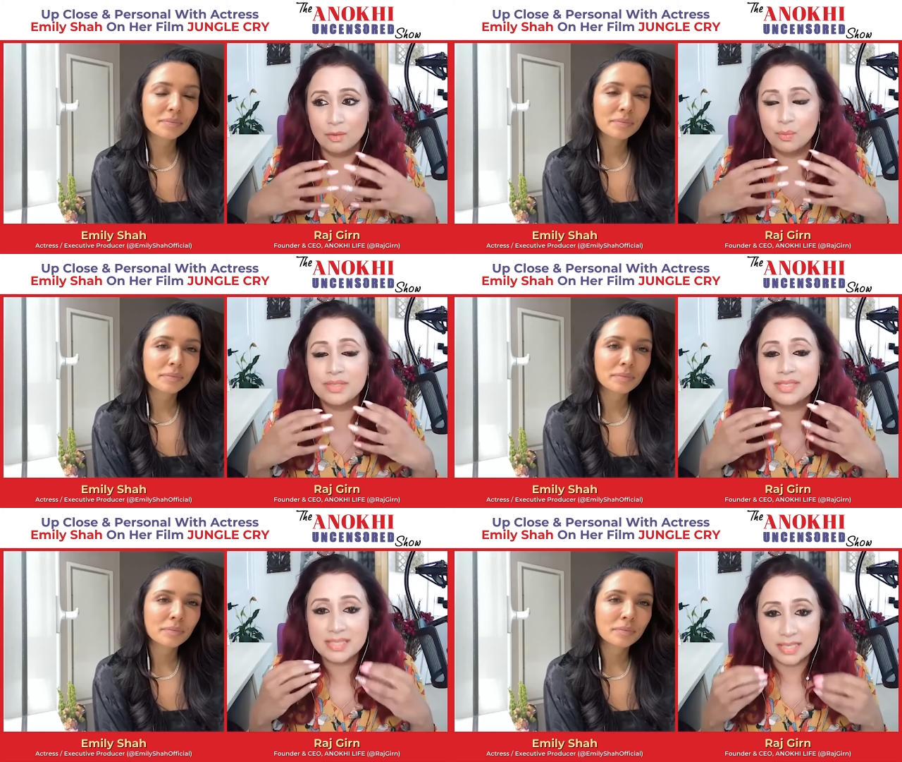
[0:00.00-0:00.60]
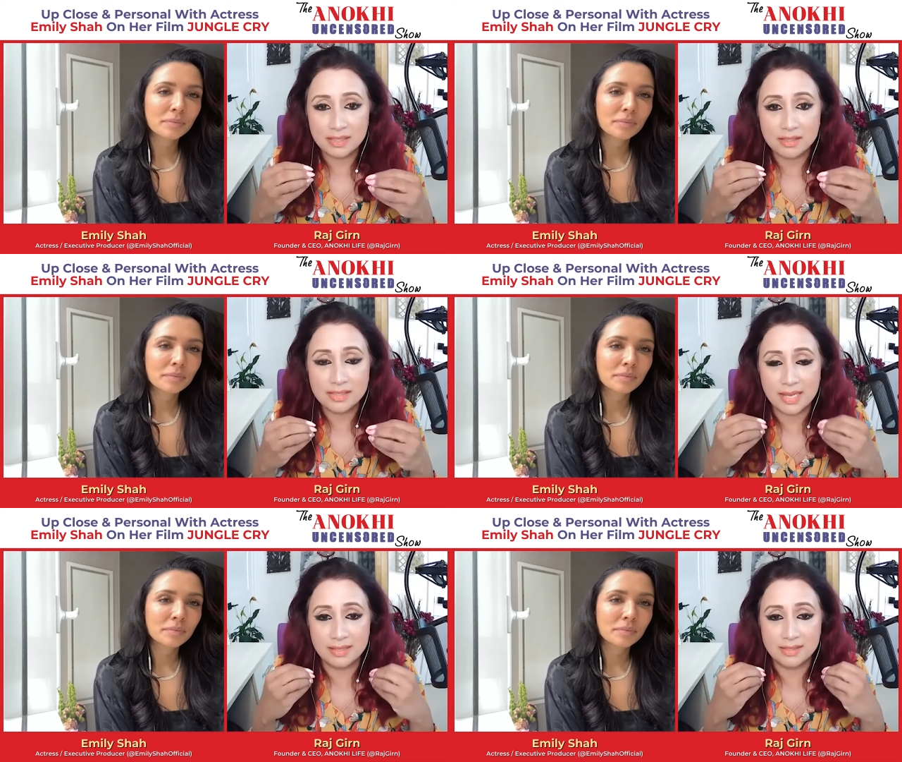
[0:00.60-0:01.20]
Speaker 1: with the
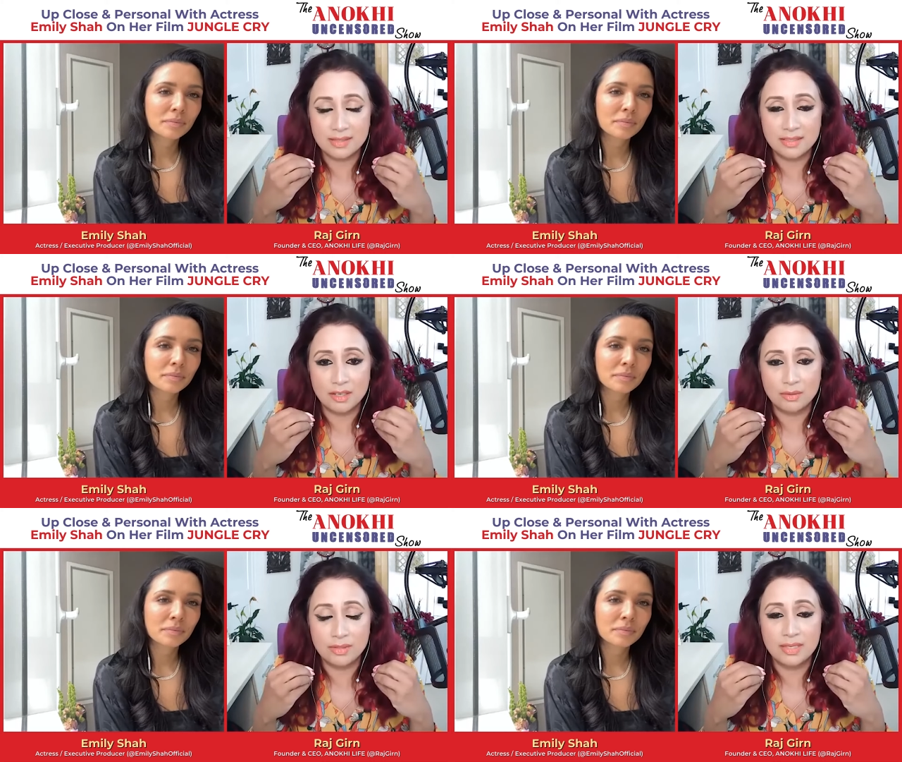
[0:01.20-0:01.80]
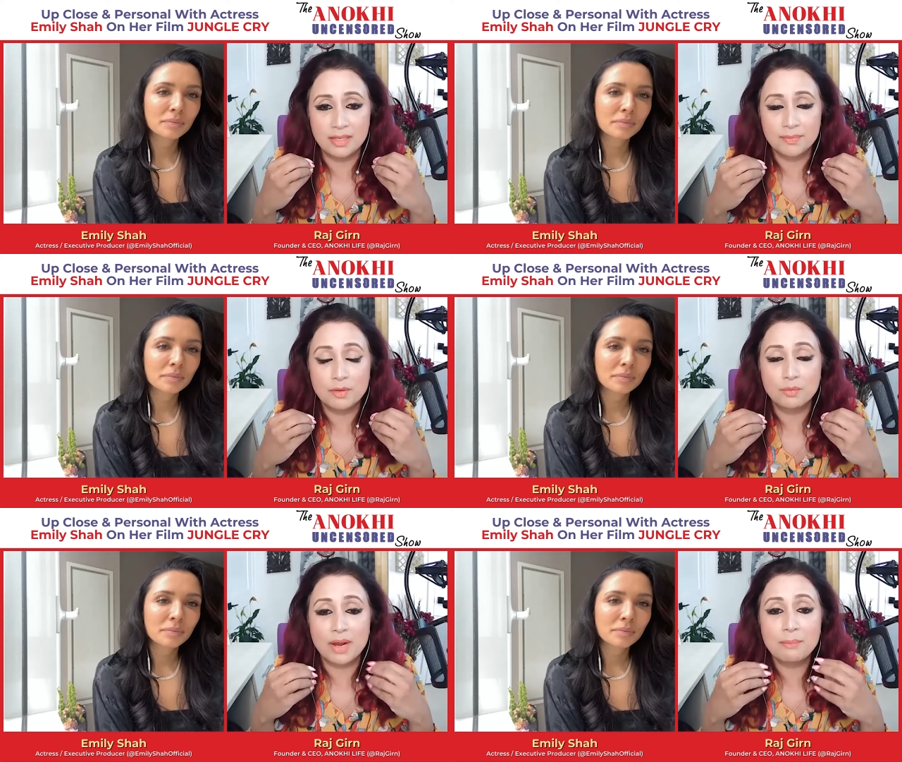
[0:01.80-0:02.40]
skills and you know the
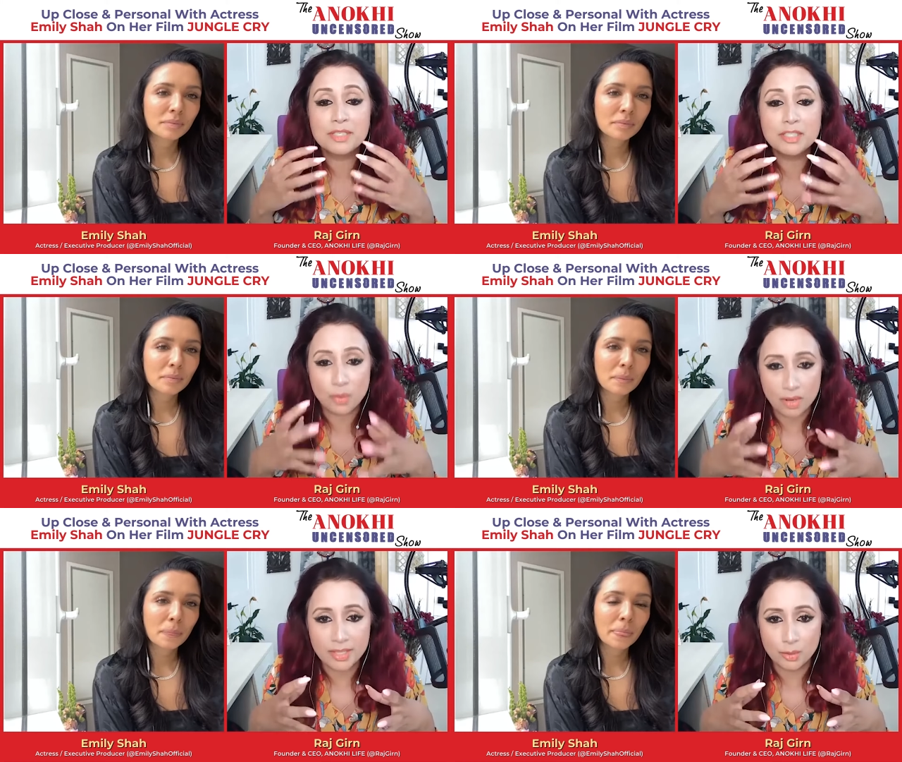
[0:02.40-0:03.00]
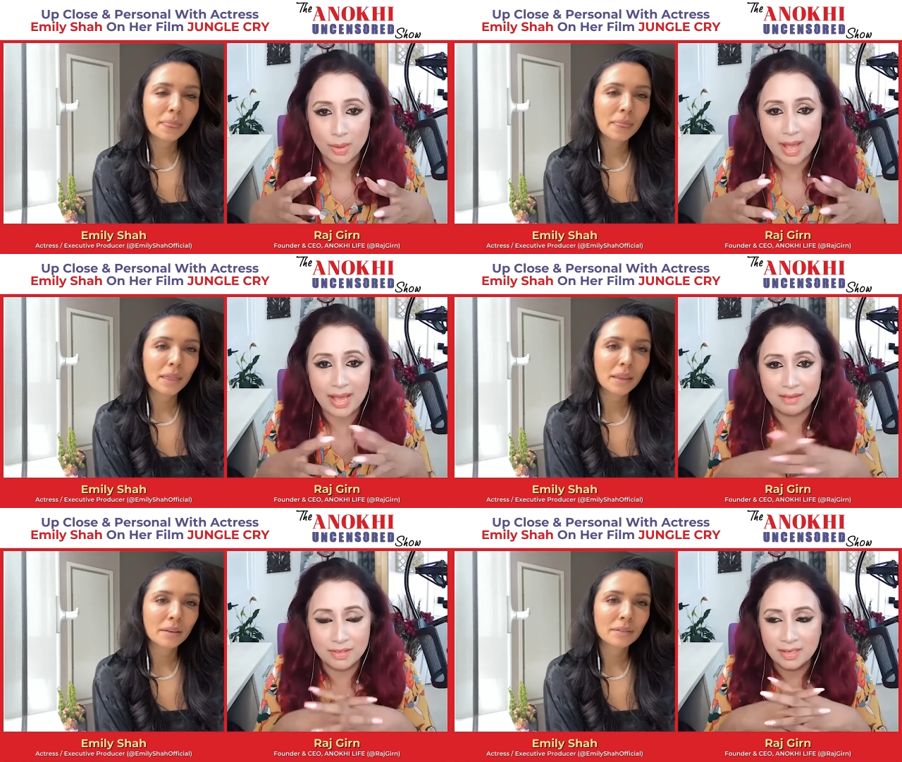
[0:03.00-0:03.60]
repertoire that you
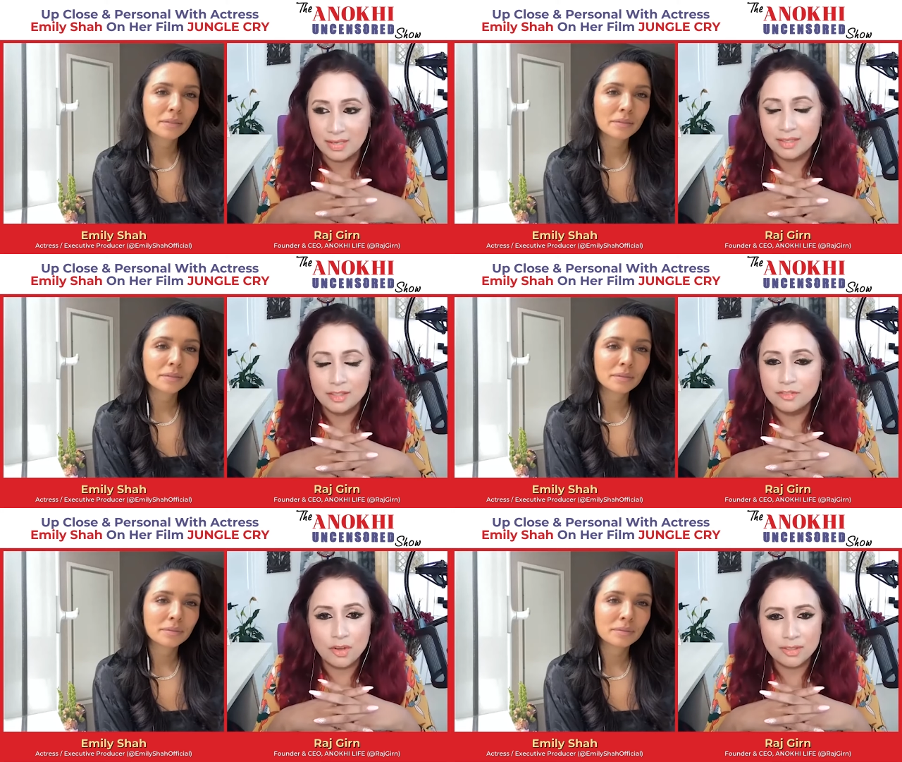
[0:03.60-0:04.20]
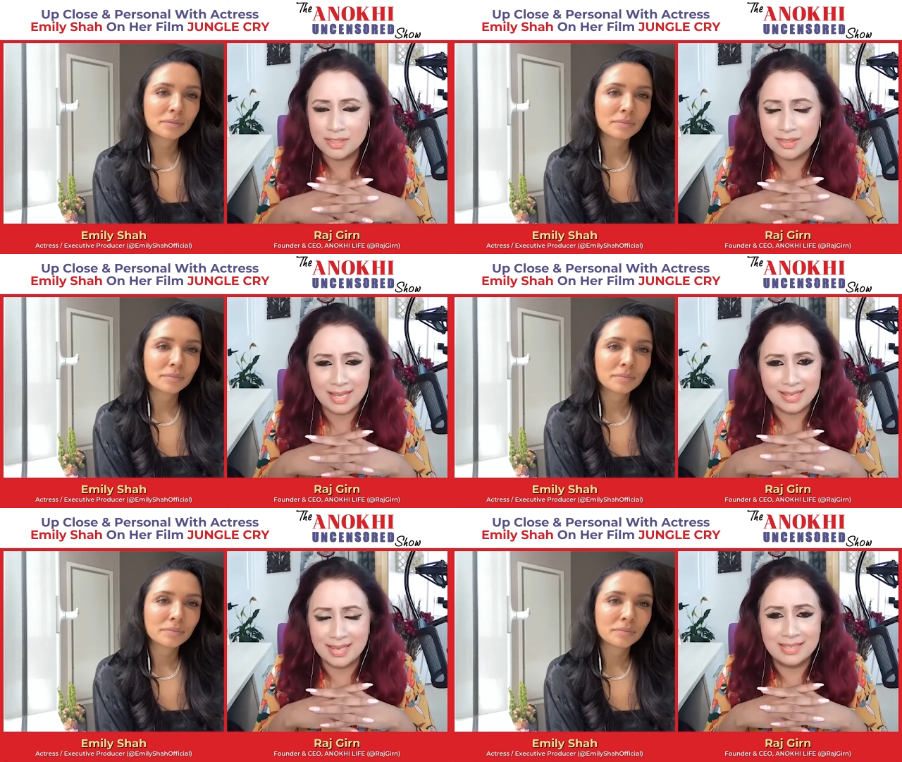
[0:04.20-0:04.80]
have you've gone to
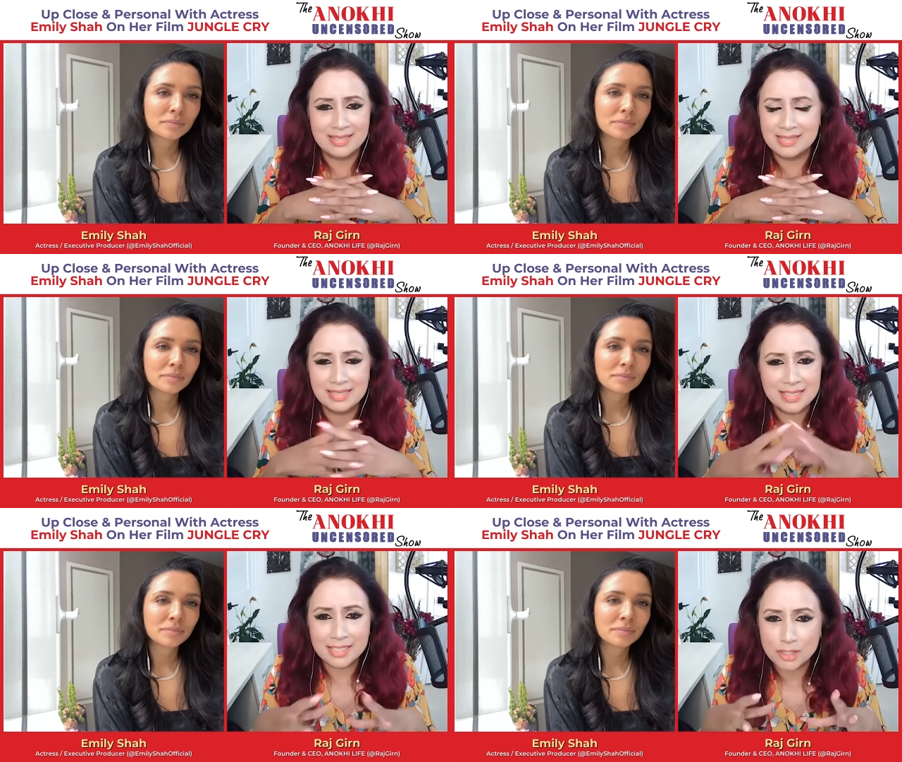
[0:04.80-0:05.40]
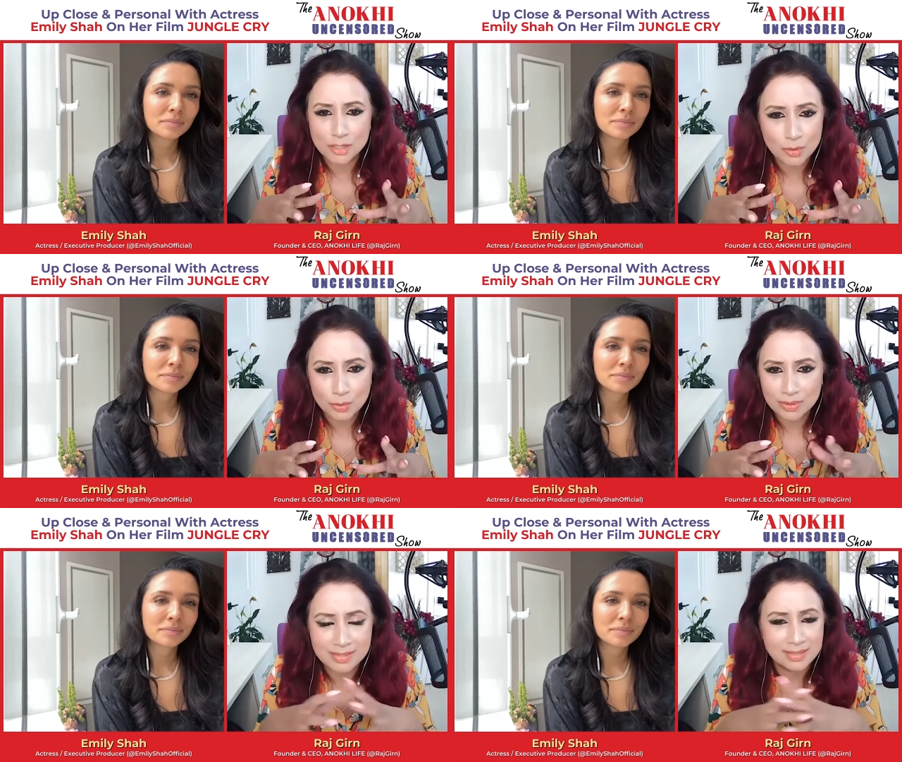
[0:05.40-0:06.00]
like a gazillion
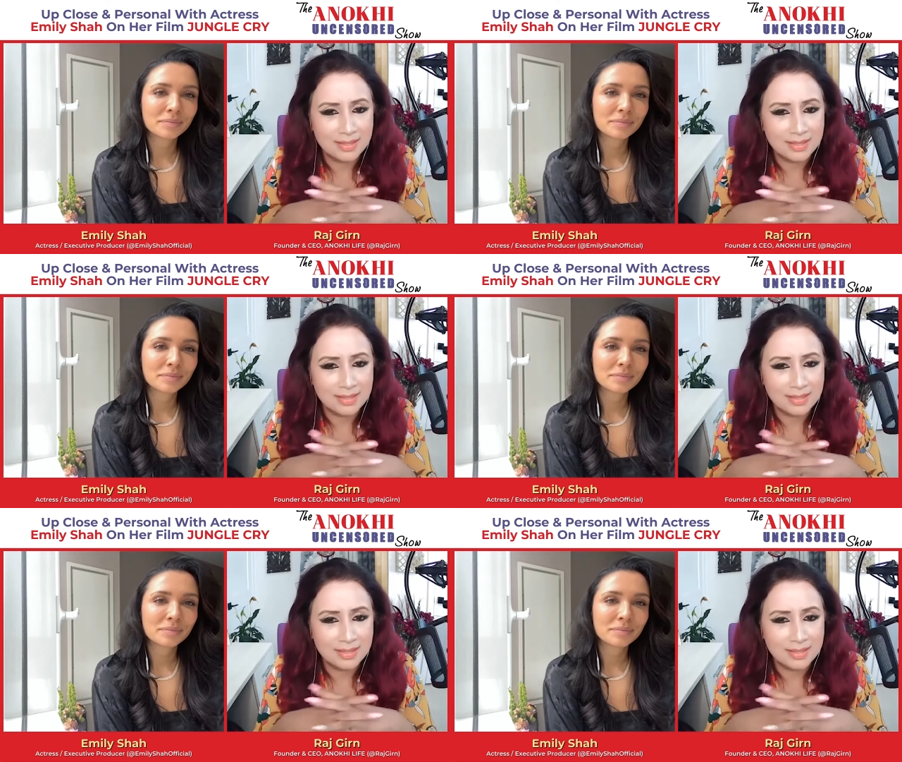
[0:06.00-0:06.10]
schools